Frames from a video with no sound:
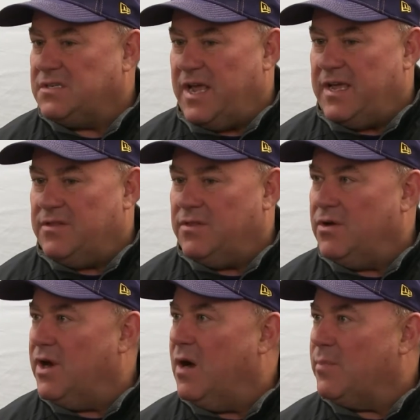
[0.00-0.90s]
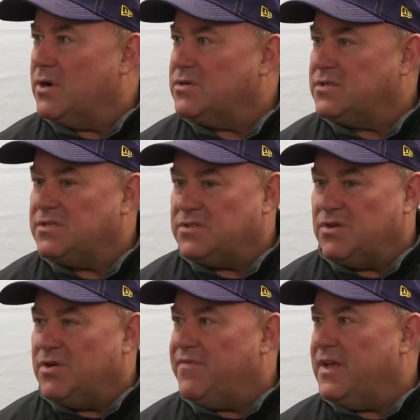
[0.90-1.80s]
State and their numbers is
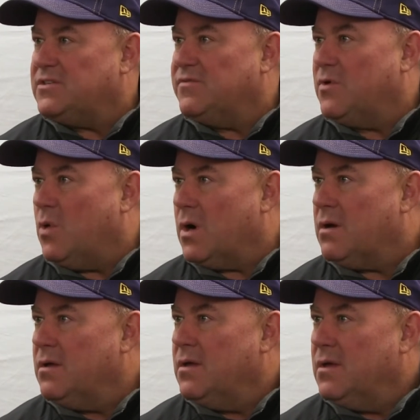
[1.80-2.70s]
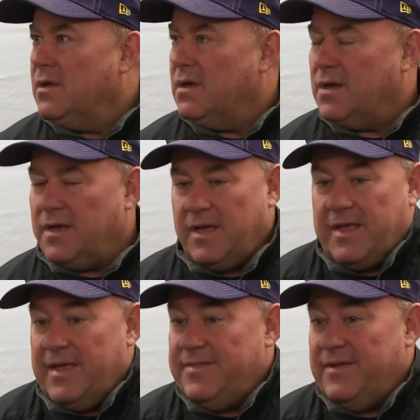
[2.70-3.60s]
their defensive core.
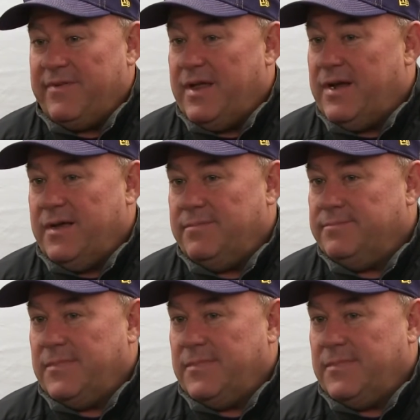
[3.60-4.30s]
Again, they've got a